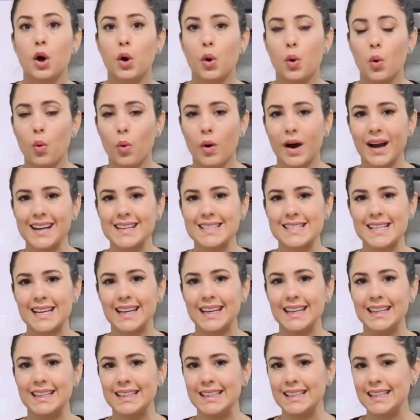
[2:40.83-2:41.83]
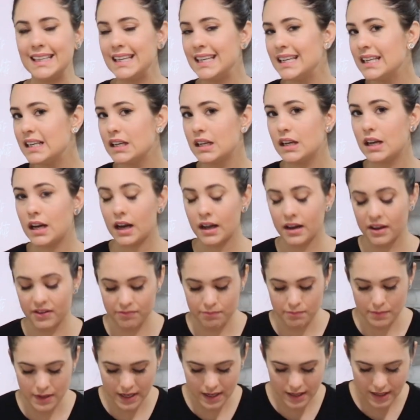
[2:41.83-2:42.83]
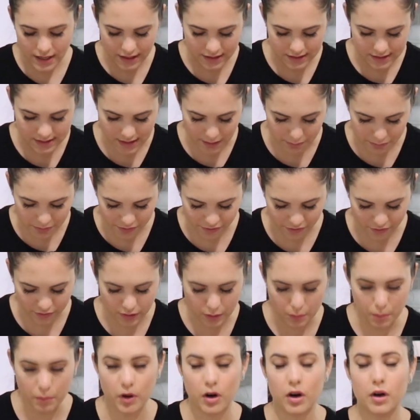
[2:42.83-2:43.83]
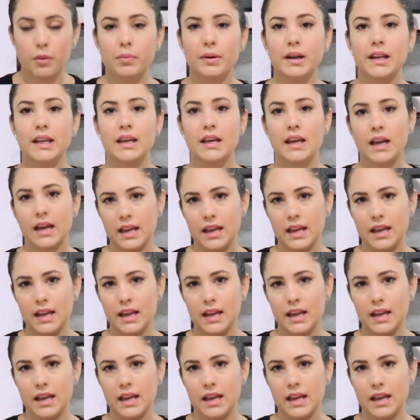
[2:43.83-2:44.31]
quite a lean cut of meat except from the marbling,